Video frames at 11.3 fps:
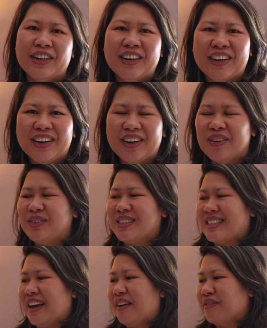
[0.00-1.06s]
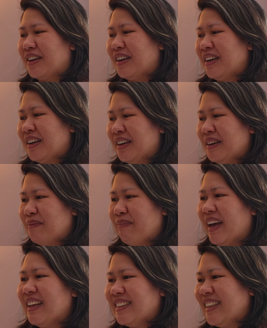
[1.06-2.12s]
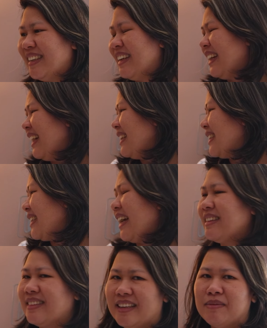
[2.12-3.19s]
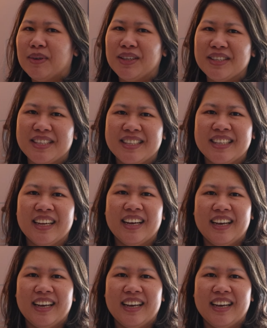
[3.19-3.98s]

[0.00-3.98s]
We just have our bed and side tables,